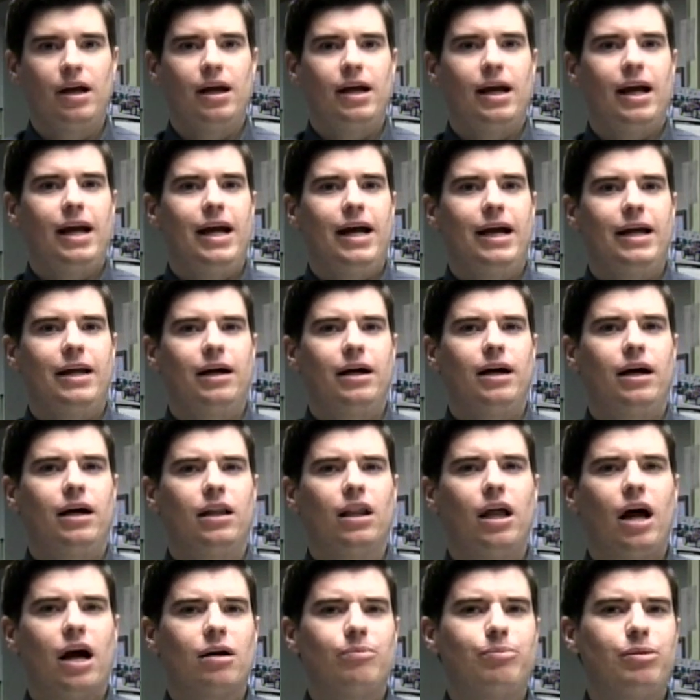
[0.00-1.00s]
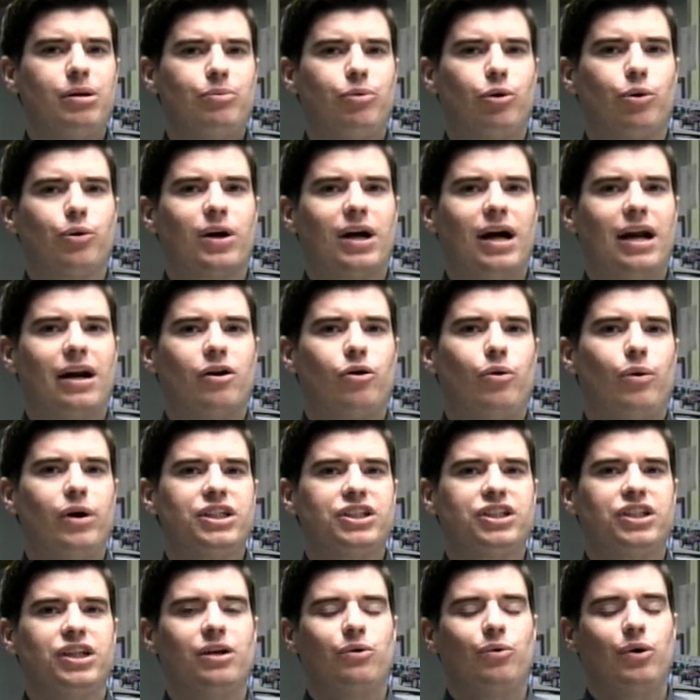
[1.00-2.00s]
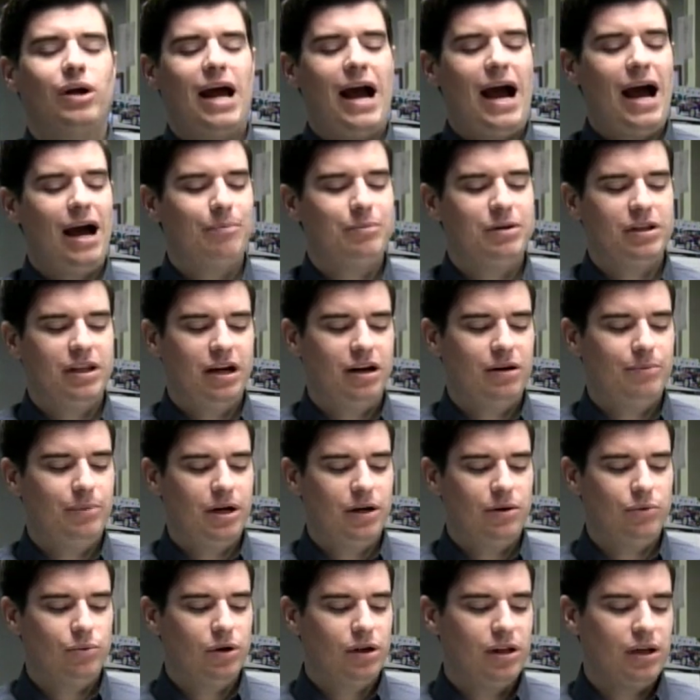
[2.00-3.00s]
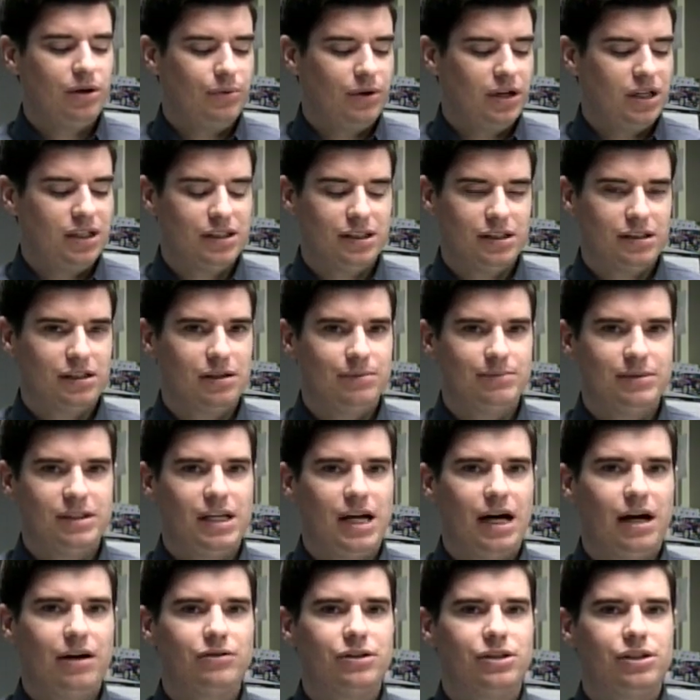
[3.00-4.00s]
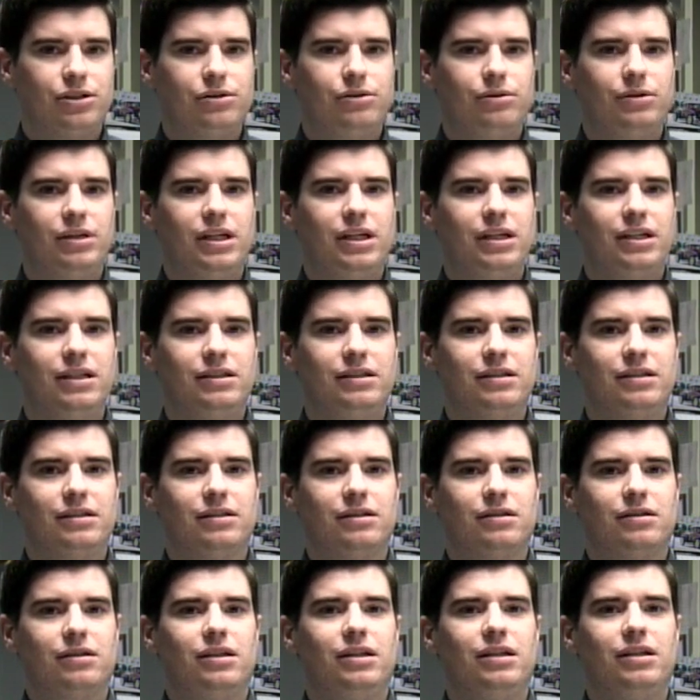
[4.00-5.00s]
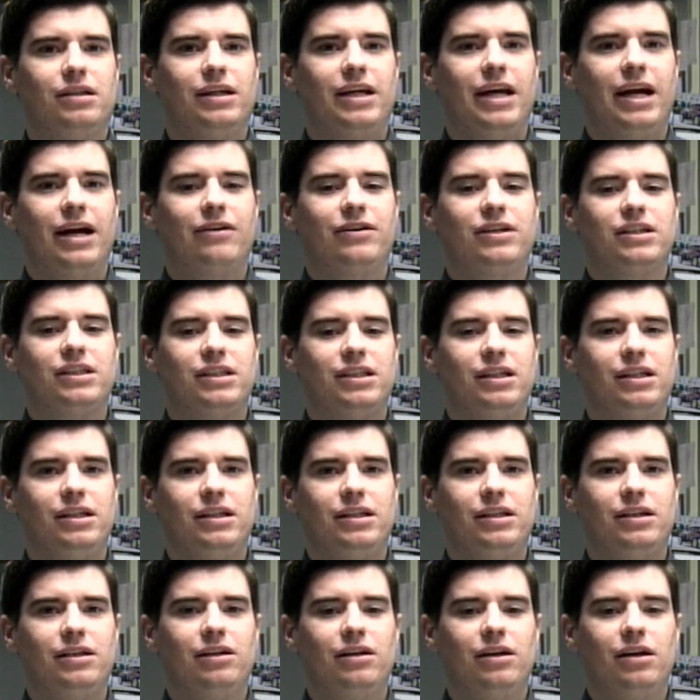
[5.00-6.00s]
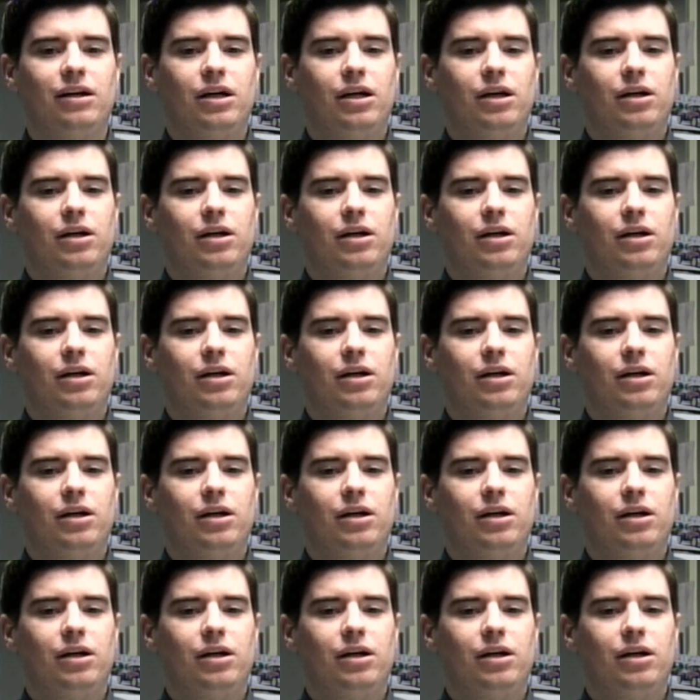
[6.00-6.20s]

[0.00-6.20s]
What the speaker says: And a lot of people were kind of questioning what happened there, but really what it just comes down to is the guaranteed